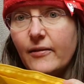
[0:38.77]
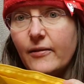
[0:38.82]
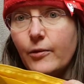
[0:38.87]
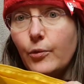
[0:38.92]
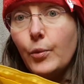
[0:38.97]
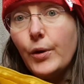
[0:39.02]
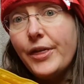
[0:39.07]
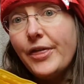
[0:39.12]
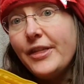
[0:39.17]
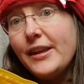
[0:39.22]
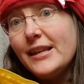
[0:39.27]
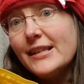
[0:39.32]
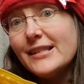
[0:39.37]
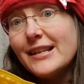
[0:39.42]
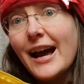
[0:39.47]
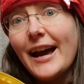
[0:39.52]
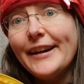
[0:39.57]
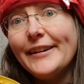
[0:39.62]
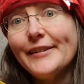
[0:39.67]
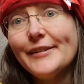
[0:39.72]
with these
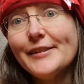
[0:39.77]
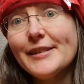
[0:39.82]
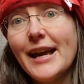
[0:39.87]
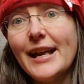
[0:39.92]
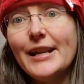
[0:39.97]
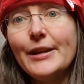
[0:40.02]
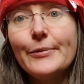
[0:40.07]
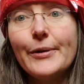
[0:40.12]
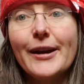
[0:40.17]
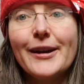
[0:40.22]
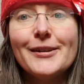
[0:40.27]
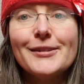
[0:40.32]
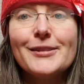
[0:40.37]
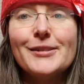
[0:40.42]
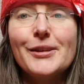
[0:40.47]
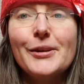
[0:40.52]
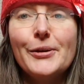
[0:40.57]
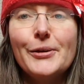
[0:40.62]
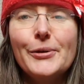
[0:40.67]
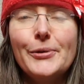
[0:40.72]
tiles anywhere.
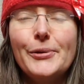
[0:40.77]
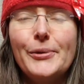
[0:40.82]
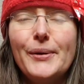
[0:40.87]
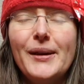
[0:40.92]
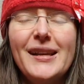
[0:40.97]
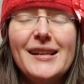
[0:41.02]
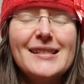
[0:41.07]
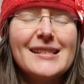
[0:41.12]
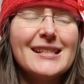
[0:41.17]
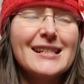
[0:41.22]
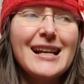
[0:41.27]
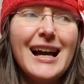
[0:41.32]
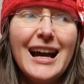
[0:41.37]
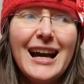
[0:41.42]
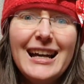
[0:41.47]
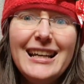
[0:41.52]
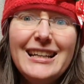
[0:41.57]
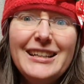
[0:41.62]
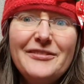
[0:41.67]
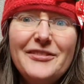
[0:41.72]
So it's
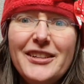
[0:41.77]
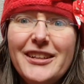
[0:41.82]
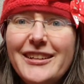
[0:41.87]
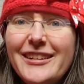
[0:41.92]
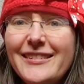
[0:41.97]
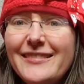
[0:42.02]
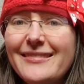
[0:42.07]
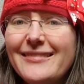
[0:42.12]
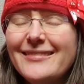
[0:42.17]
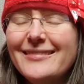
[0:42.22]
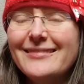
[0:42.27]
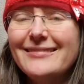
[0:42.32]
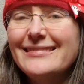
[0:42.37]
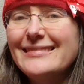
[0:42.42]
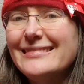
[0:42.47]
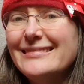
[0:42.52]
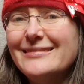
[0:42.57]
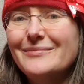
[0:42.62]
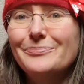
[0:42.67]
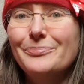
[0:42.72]
kind of a
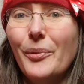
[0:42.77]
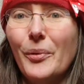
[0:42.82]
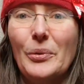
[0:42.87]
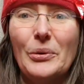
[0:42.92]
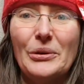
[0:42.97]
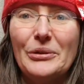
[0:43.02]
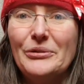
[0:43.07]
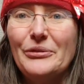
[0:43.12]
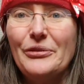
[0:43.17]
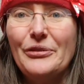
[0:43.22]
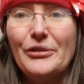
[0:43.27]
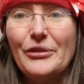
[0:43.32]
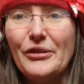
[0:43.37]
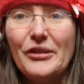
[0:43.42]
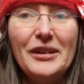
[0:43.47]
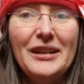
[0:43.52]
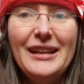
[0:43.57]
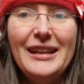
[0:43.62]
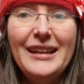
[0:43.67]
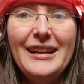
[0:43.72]

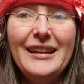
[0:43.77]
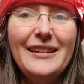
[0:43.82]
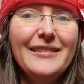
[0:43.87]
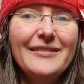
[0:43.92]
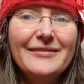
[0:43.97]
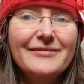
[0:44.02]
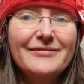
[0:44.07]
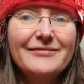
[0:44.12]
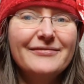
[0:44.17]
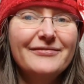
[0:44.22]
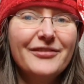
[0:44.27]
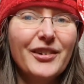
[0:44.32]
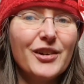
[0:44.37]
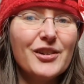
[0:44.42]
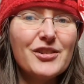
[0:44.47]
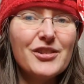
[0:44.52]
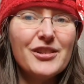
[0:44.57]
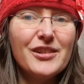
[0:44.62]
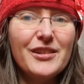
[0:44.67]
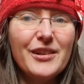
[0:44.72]
board-free
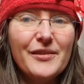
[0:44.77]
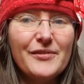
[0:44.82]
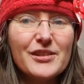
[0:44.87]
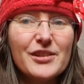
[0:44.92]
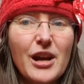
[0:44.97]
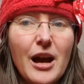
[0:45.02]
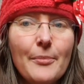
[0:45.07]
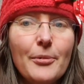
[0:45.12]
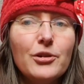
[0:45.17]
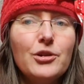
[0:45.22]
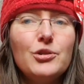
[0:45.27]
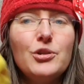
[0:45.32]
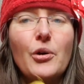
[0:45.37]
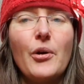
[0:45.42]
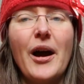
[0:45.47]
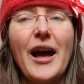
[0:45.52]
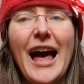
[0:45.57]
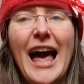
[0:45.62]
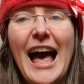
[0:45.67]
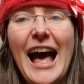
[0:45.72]
version of Scrabble. You
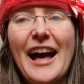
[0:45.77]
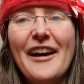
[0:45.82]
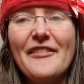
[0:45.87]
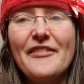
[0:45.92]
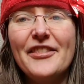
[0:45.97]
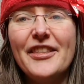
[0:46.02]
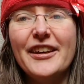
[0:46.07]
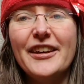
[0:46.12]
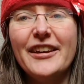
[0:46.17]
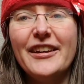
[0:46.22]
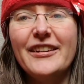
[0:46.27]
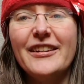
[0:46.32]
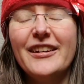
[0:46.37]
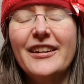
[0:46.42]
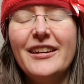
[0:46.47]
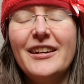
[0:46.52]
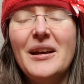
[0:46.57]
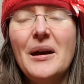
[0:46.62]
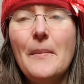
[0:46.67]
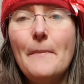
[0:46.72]
don't have the
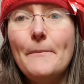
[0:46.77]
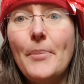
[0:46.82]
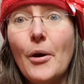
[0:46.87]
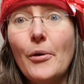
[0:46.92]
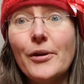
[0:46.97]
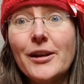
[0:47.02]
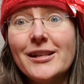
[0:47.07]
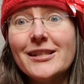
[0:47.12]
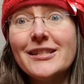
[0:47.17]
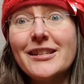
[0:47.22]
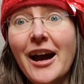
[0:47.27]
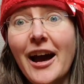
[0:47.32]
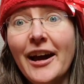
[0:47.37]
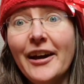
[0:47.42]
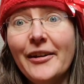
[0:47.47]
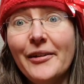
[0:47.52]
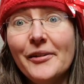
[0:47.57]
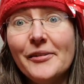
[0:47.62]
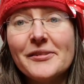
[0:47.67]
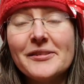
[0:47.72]
bonus
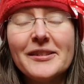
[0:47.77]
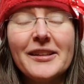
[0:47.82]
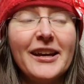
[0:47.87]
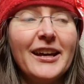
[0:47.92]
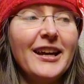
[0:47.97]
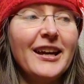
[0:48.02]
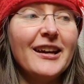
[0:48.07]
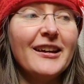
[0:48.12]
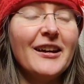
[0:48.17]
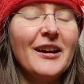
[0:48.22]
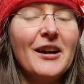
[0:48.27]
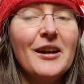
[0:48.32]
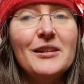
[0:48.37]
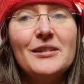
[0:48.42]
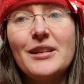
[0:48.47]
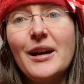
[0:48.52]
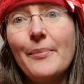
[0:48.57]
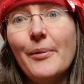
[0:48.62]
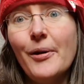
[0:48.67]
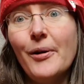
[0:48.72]
tiles like
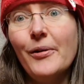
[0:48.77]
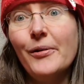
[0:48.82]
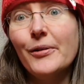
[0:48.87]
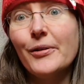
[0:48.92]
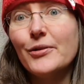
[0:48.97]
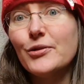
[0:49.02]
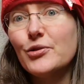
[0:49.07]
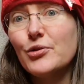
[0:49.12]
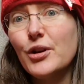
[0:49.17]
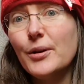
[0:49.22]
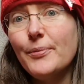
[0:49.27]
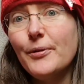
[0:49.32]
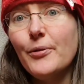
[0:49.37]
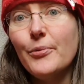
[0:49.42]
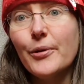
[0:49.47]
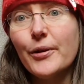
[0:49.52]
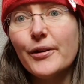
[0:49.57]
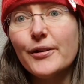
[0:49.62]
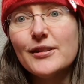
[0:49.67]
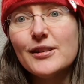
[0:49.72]
double or triple
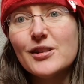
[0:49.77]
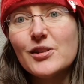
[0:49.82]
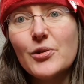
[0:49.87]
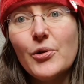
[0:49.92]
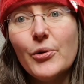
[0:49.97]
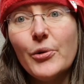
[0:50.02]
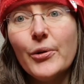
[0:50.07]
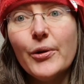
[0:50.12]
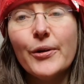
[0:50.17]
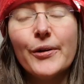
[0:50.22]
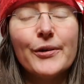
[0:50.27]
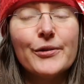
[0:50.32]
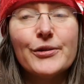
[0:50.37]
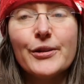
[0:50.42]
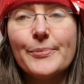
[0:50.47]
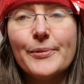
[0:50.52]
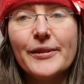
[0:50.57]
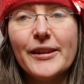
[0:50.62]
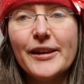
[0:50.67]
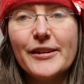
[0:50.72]
word score or
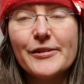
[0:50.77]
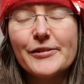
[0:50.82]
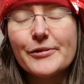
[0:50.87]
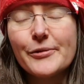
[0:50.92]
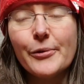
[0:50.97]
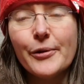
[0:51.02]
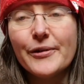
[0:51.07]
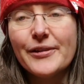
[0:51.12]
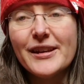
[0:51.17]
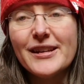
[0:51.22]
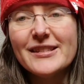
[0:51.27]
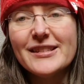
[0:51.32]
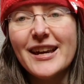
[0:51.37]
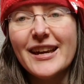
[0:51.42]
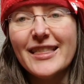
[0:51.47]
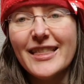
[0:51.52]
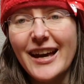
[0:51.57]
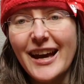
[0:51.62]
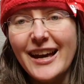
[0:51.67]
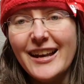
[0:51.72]
triple letter score, things
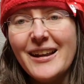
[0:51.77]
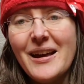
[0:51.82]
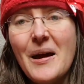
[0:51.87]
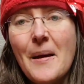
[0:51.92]
like that.